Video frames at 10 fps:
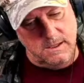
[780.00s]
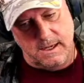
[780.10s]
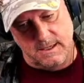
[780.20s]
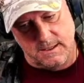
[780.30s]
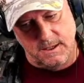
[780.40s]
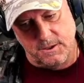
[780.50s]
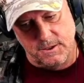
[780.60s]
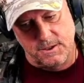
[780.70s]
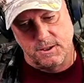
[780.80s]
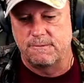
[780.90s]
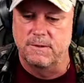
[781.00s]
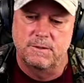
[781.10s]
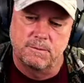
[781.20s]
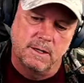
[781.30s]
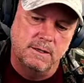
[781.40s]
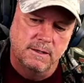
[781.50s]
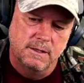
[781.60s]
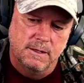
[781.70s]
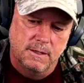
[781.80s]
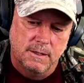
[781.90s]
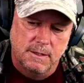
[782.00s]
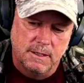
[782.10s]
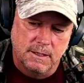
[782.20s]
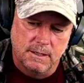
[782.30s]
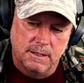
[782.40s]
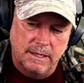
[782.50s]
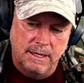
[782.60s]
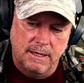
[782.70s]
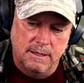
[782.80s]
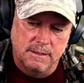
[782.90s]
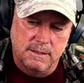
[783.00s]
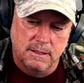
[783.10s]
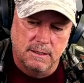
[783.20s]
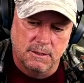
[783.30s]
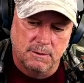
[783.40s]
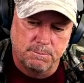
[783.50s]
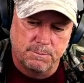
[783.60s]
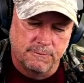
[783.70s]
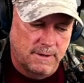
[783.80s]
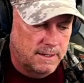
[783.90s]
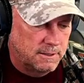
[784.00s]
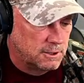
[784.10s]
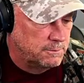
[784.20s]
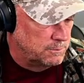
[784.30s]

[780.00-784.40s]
lies under the surface, right? And provide a little bit